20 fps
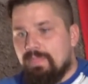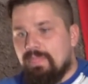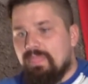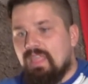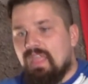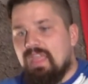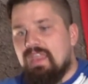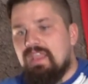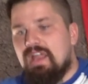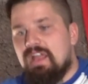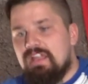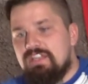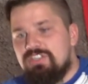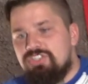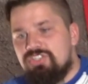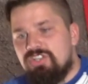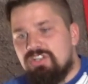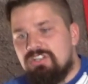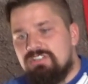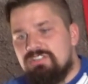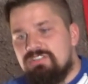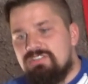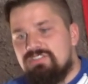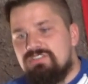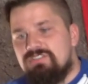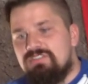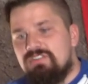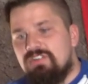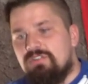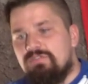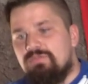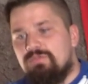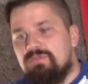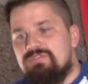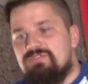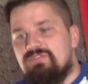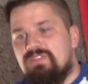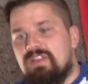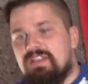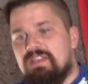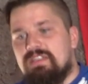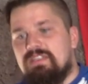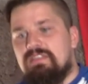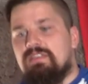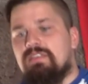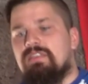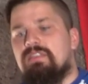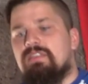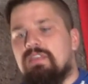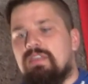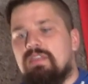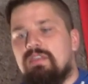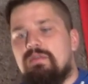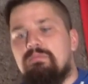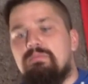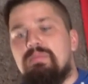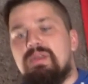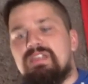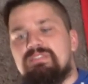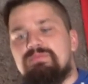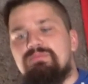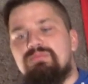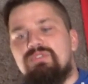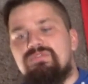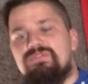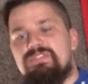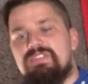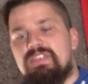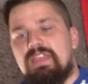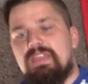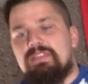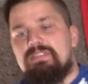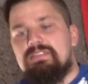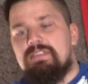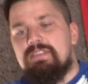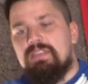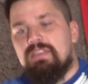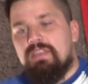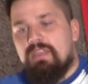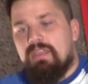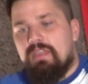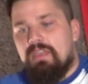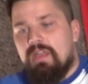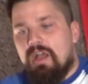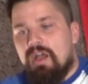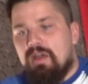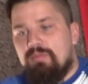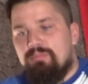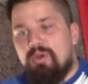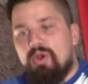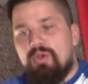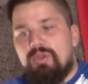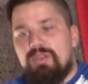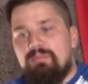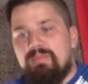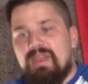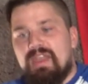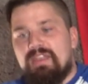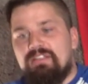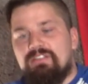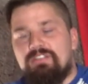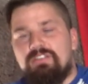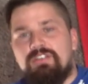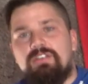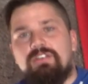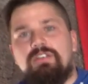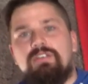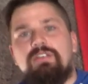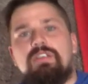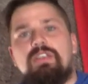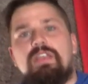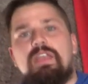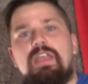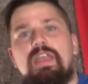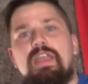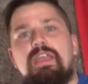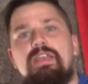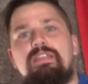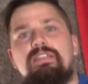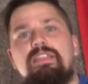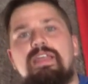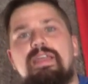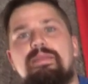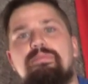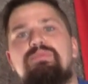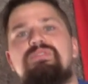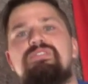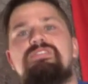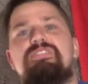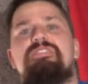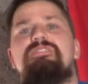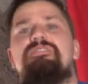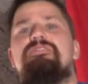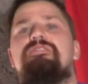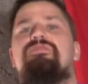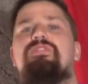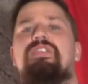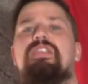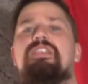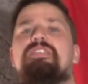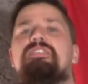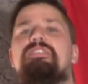and Ice Shard Surf was rated best moveset on PokeBattler, and Lapras is rated